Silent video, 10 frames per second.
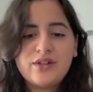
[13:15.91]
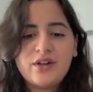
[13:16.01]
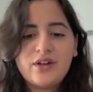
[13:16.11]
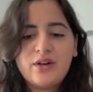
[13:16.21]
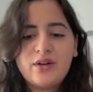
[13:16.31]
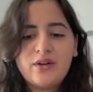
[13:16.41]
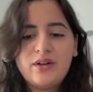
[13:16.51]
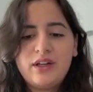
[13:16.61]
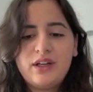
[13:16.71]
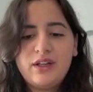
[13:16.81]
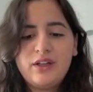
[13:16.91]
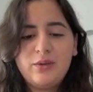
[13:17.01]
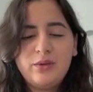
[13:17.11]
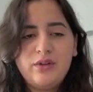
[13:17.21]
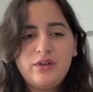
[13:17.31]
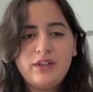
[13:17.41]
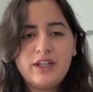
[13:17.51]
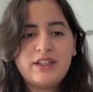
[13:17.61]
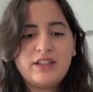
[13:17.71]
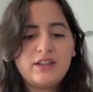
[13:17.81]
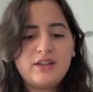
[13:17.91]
So you will like